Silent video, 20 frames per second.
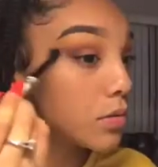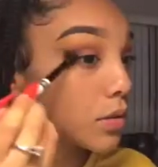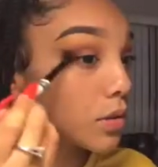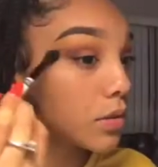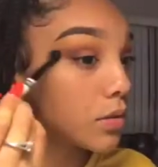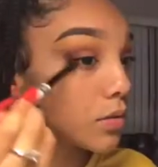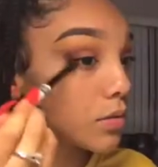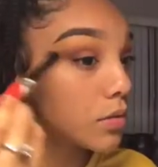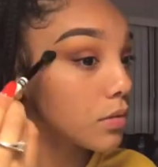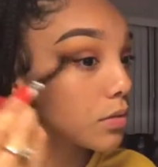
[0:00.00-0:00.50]

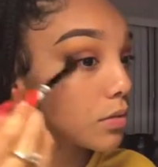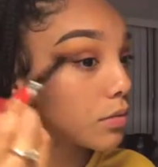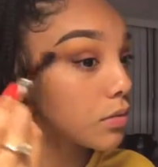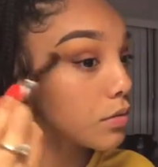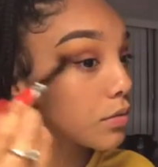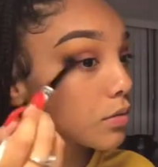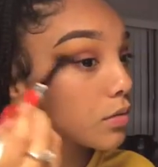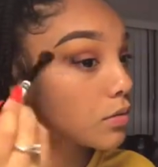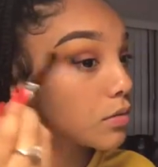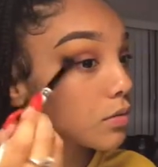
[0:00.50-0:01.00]
to
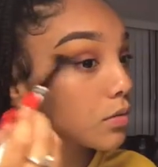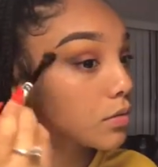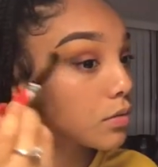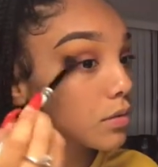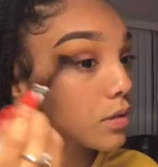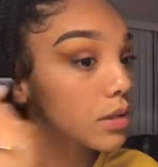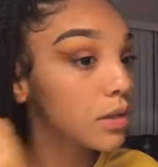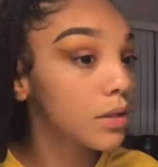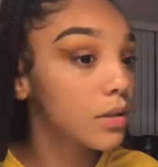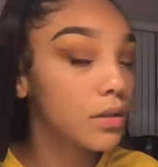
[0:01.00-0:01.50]

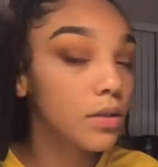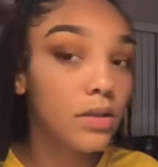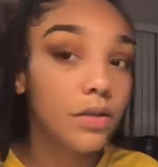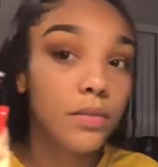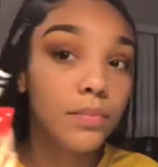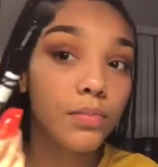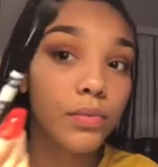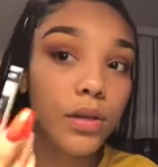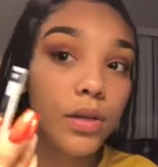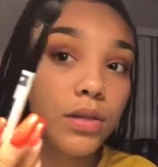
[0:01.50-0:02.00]
take this
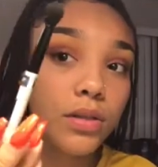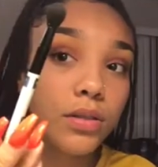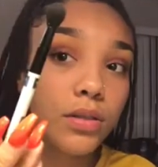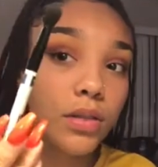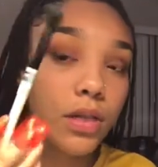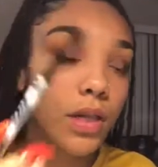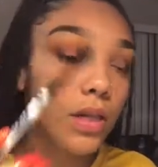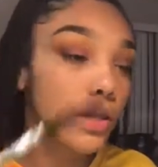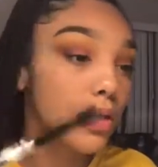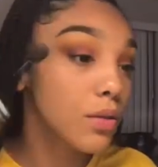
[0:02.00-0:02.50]
brush
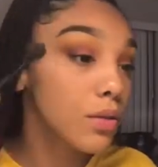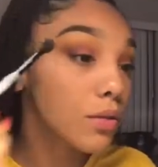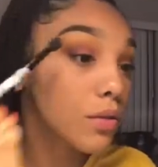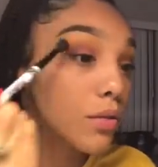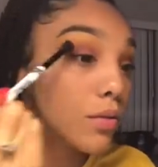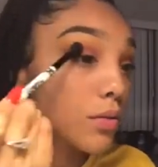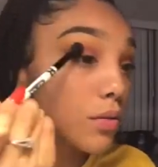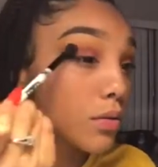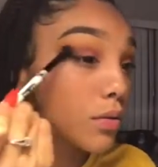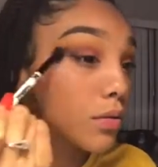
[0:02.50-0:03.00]
that I
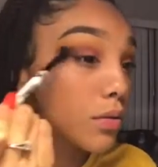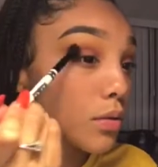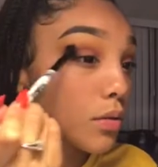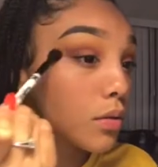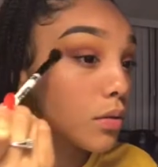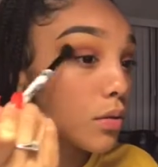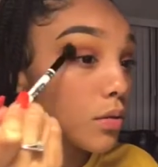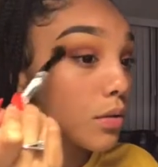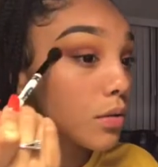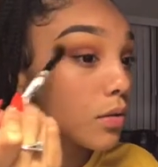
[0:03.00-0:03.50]
use
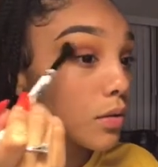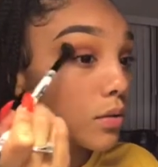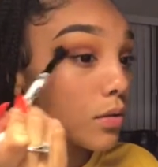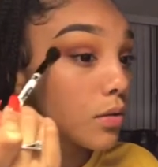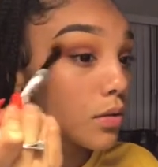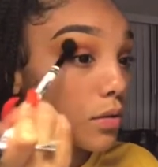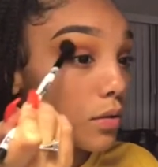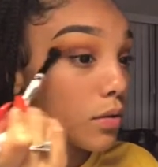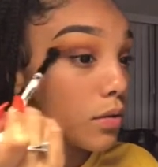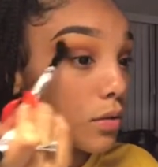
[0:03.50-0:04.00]

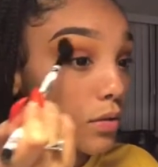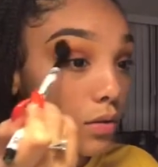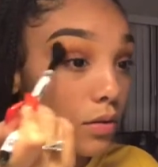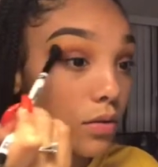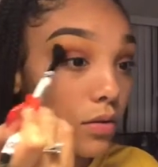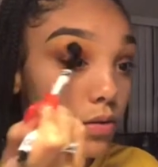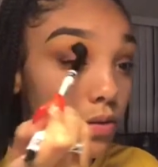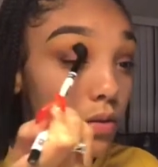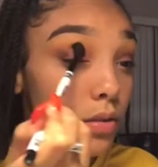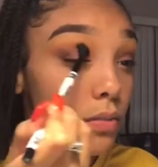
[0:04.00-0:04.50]

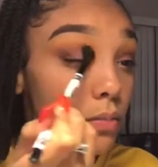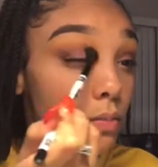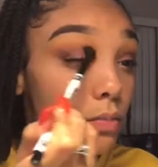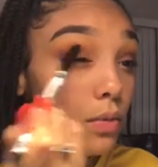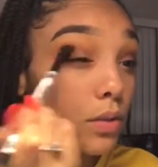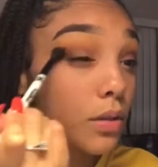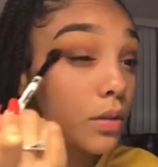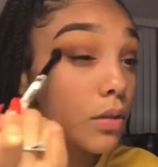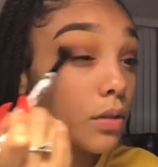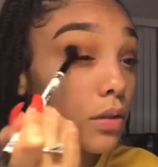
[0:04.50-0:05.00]
and just
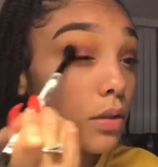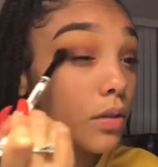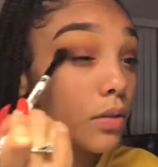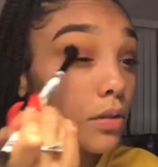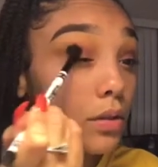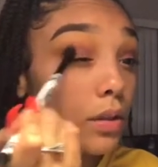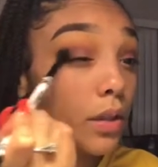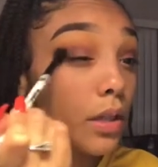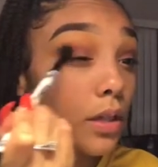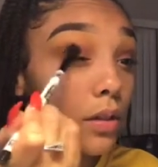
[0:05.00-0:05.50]
blend it all
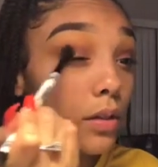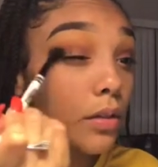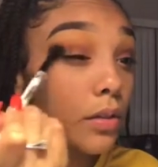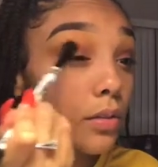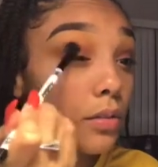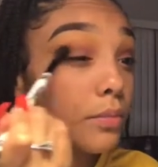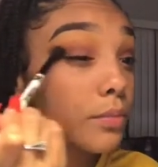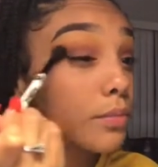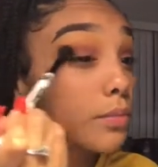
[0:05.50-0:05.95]
together.